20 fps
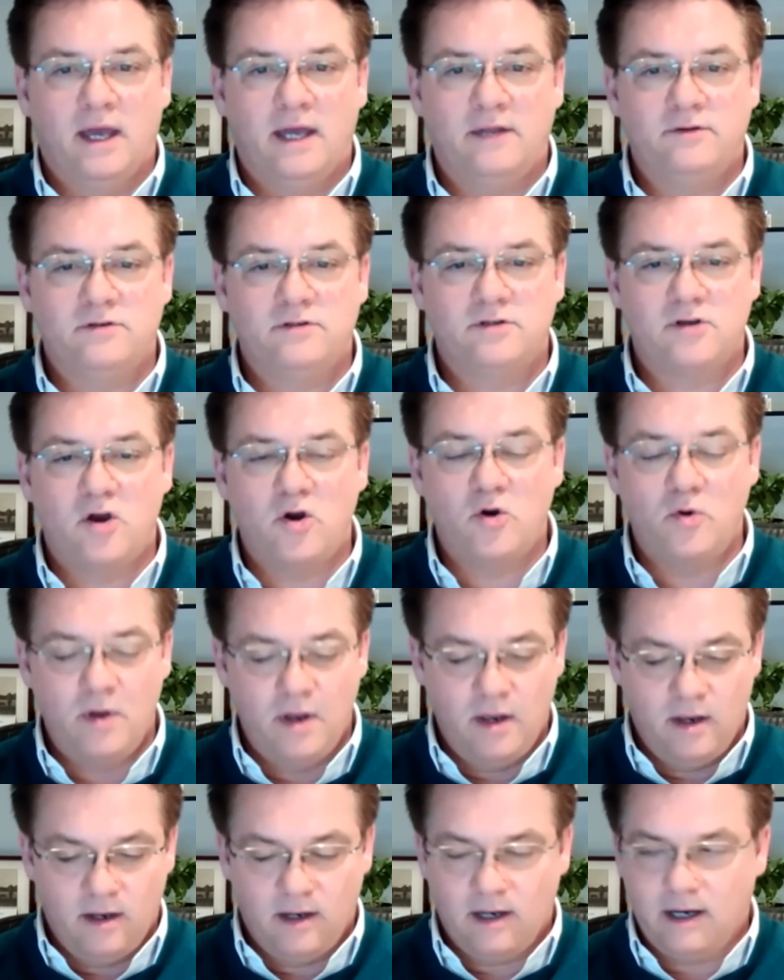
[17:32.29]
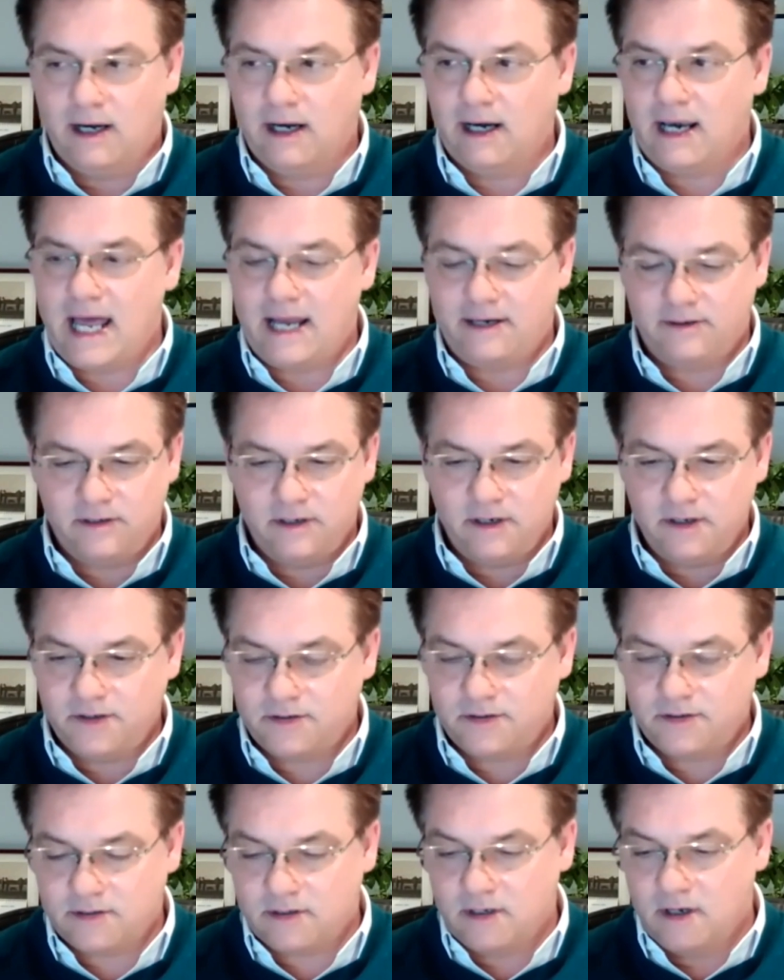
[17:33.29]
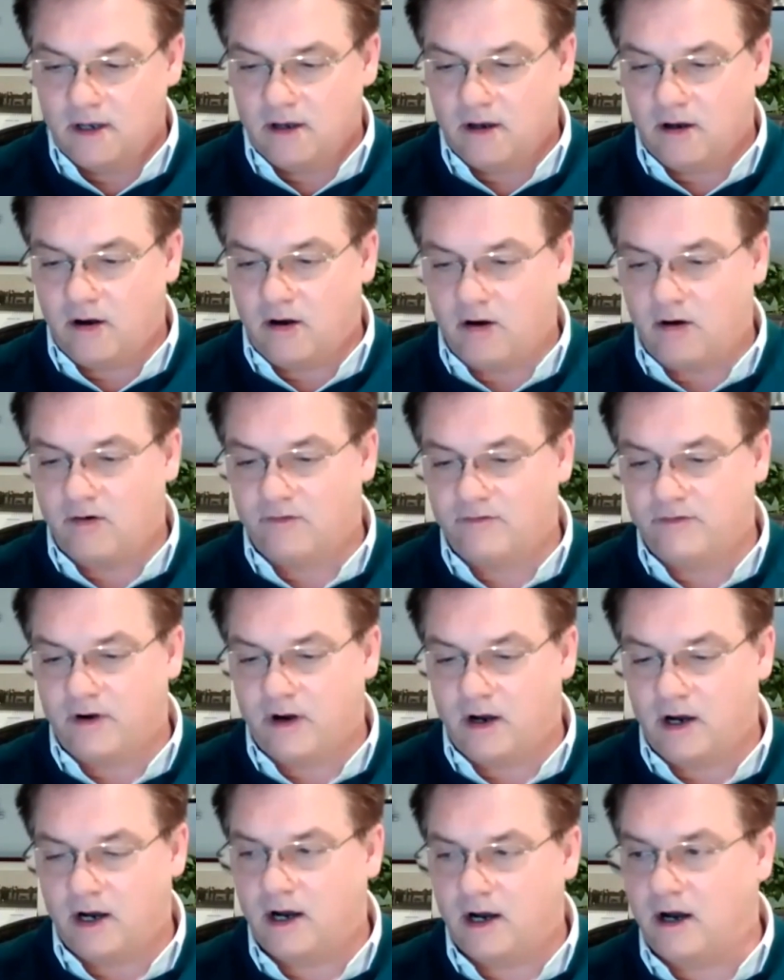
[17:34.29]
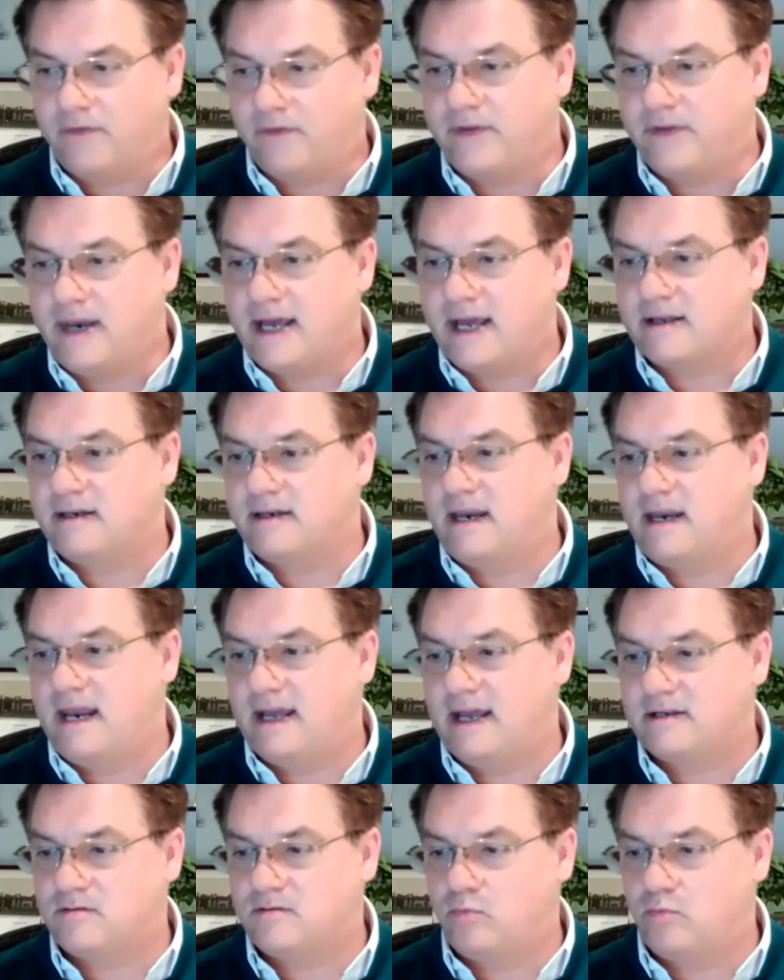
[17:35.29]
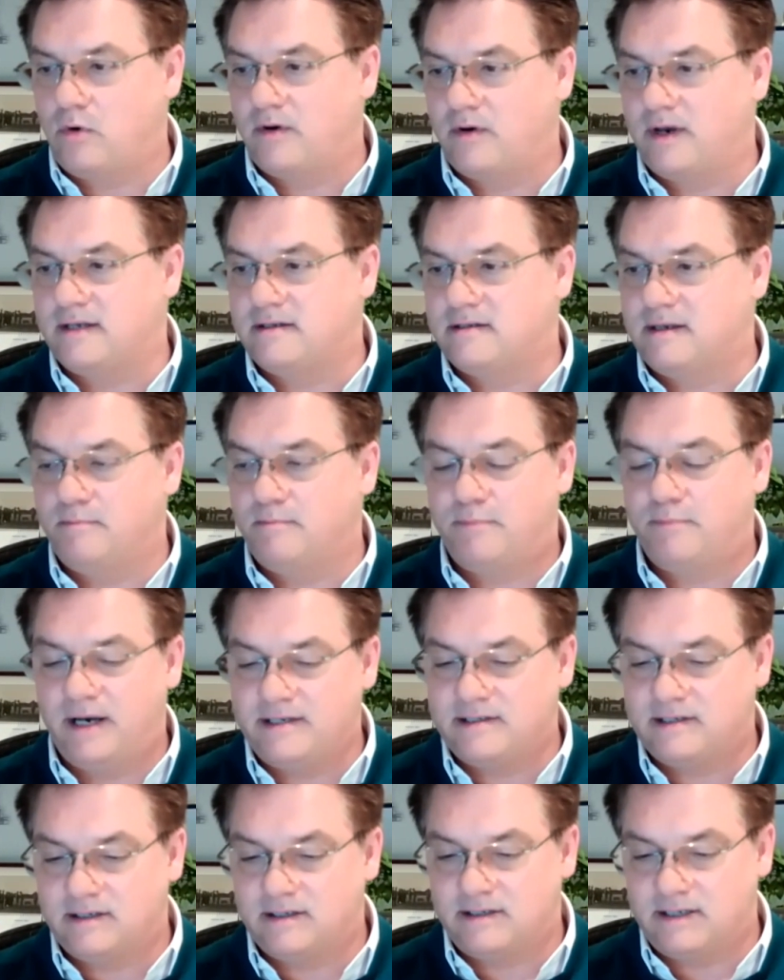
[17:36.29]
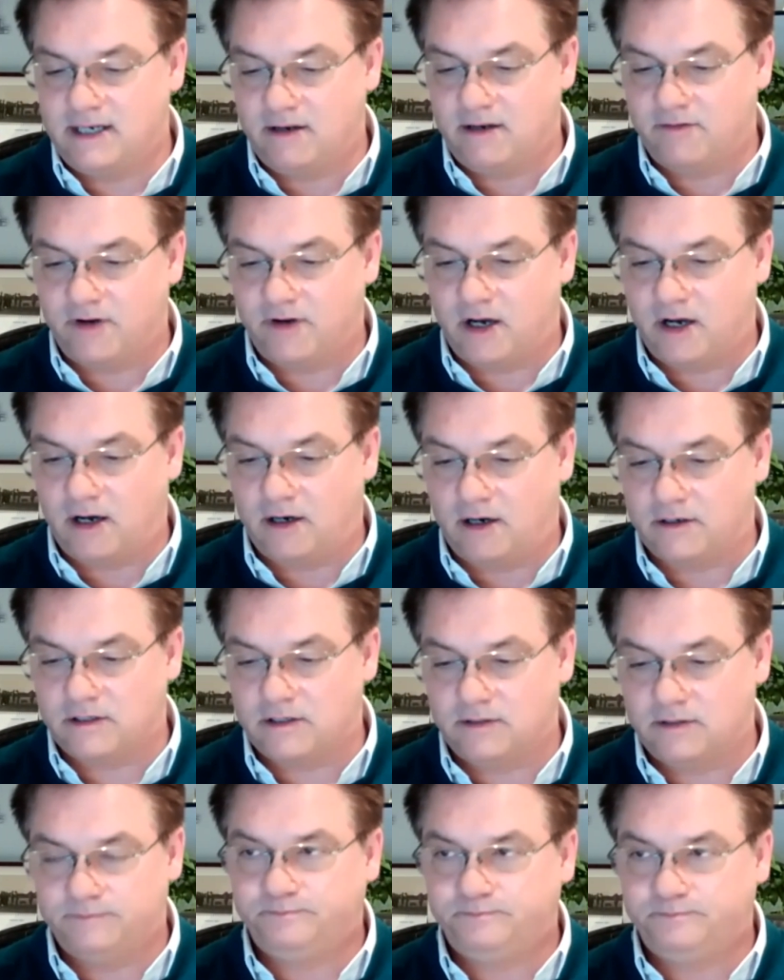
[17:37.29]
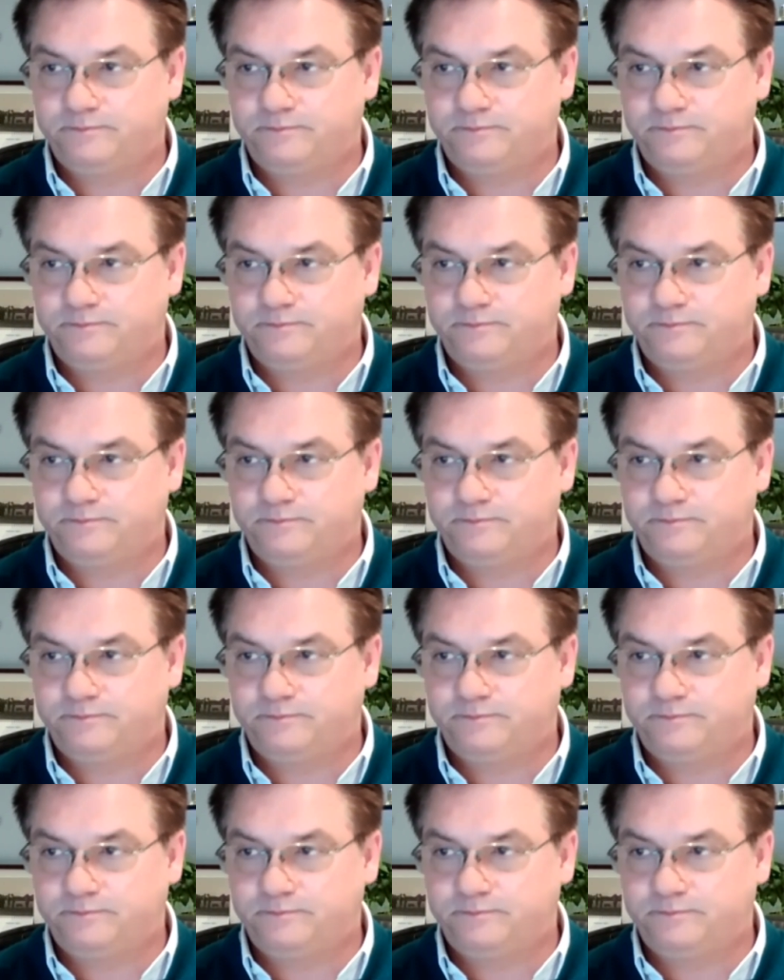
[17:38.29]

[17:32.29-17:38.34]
And so, gladness of heart. The, ne- the next one is simplicity of heart.